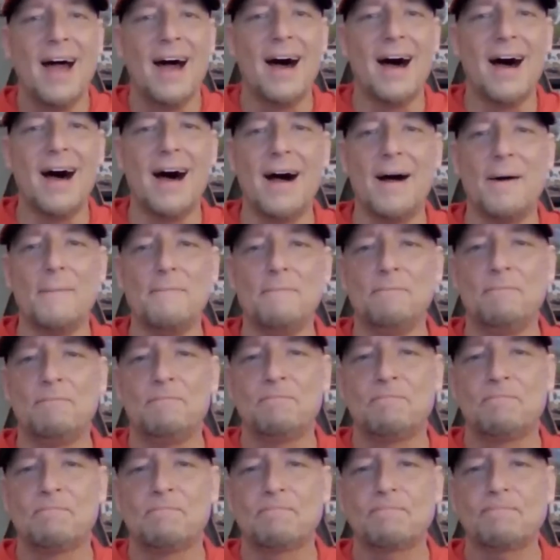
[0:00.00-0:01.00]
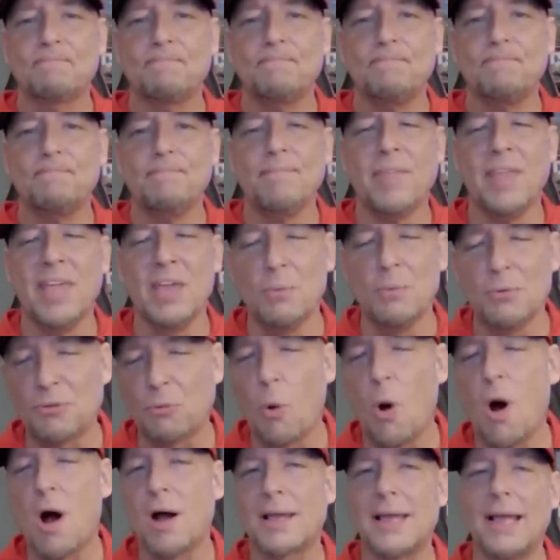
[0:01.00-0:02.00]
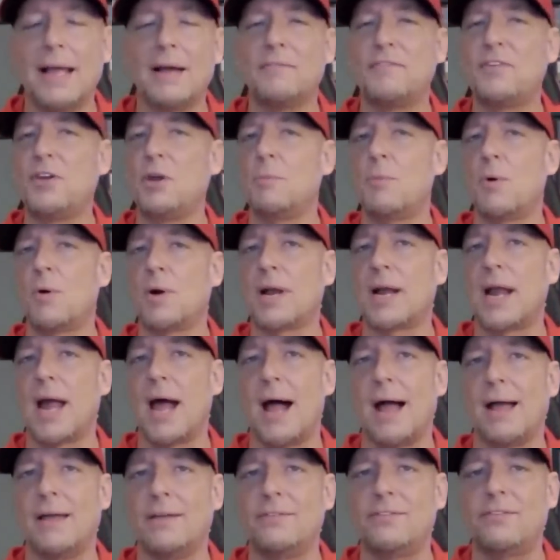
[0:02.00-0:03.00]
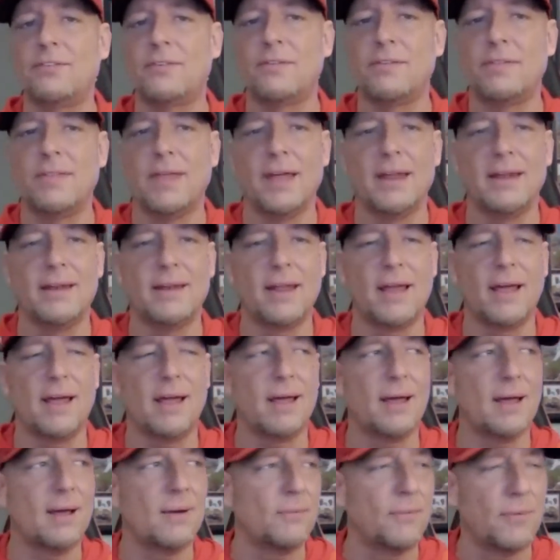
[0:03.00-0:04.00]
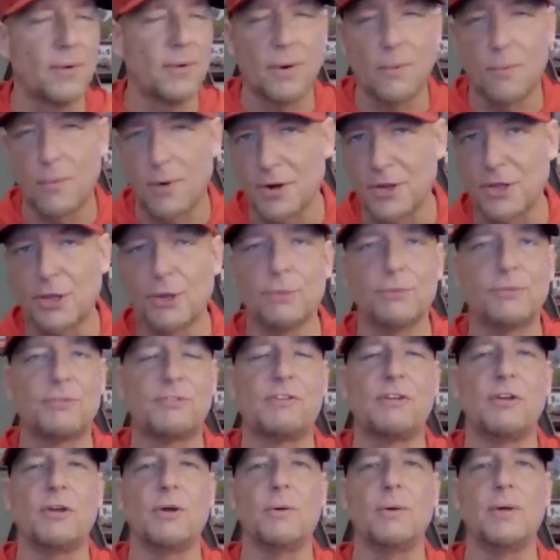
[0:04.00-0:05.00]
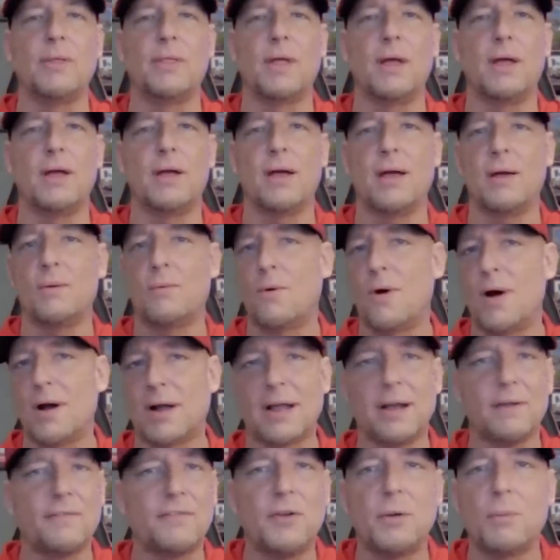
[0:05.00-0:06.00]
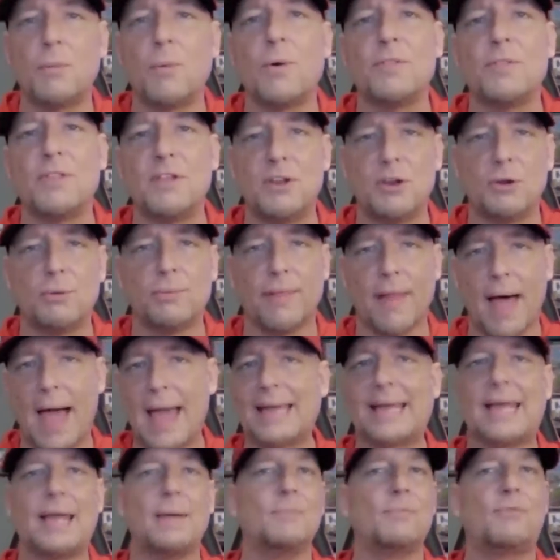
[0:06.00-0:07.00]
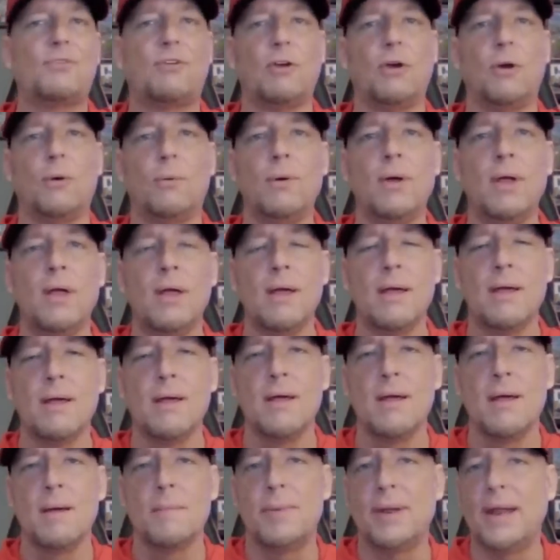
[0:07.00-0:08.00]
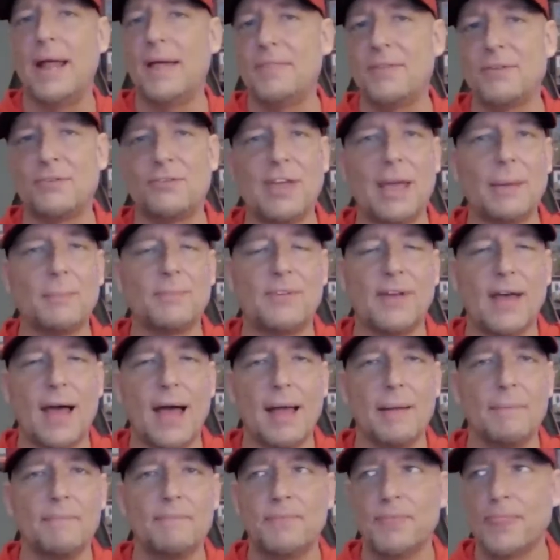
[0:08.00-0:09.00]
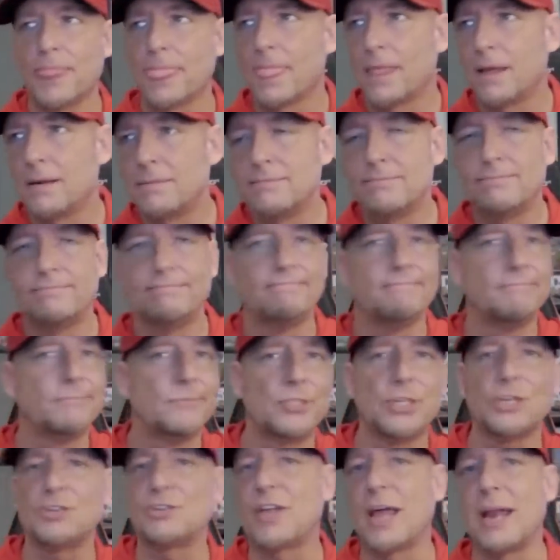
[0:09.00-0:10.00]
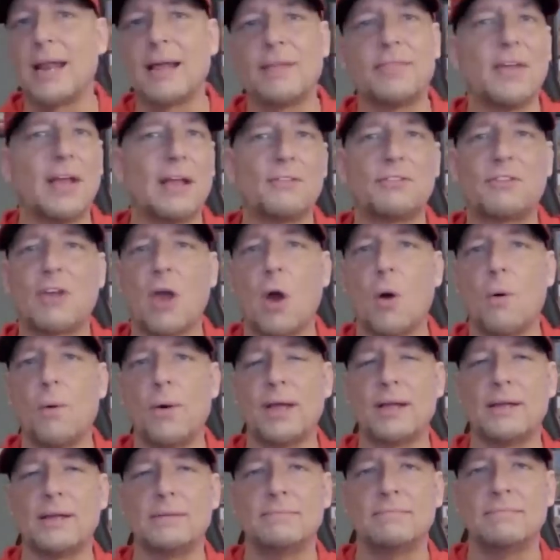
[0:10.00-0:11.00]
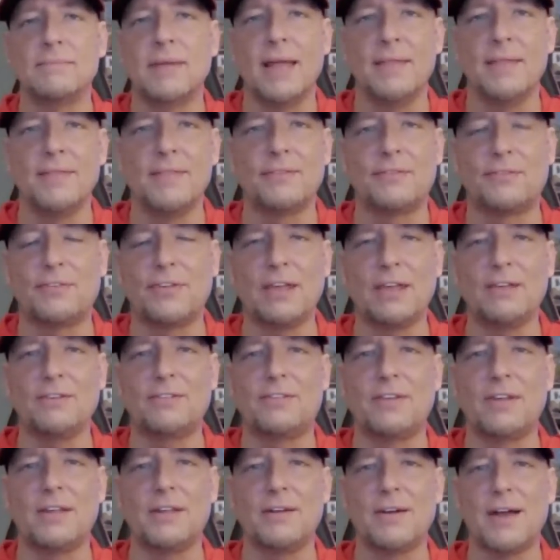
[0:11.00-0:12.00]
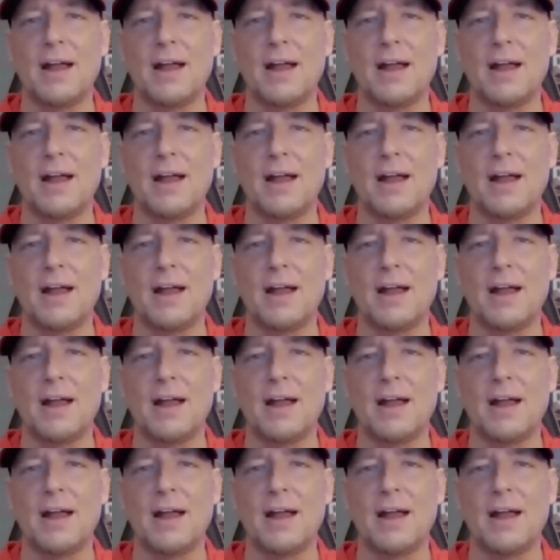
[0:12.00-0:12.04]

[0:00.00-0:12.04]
Um, he was walking a few more guys than uh, we're, we're, used to, and uh, walking a few more than you'd like him to. But at the same time, just getting things going in the season.